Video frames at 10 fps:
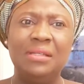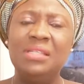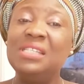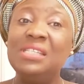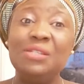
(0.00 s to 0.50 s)

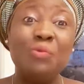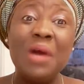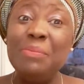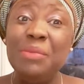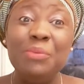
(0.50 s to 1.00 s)
This is
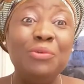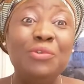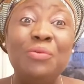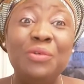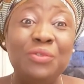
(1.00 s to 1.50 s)
why people
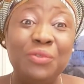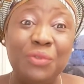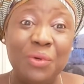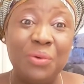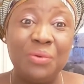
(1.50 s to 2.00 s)
don't want to
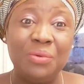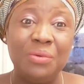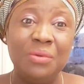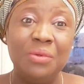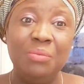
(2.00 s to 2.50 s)
talk.
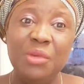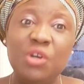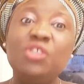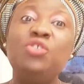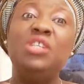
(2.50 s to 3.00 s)

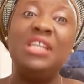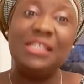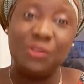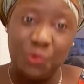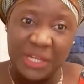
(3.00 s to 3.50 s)
Because you
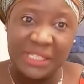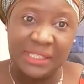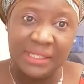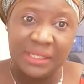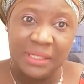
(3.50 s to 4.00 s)
just quit.
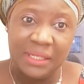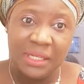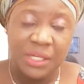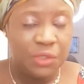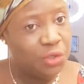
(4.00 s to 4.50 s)

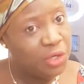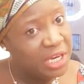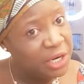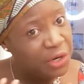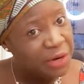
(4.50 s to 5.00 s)
Do
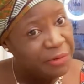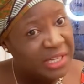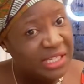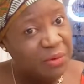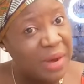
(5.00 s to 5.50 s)
you know the
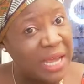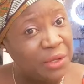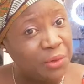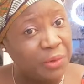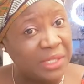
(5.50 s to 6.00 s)
reason why
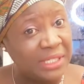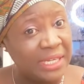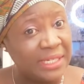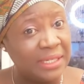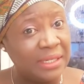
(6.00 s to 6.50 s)
you
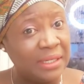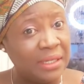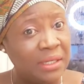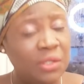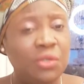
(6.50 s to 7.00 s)
quitted?
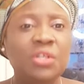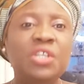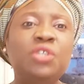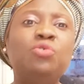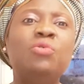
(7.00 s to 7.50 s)
You
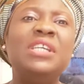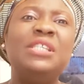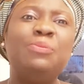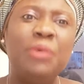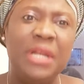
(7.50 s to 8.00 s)
need to
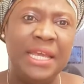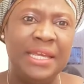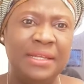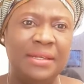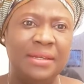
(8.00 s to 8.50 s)

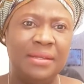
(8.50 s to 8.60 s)
explain.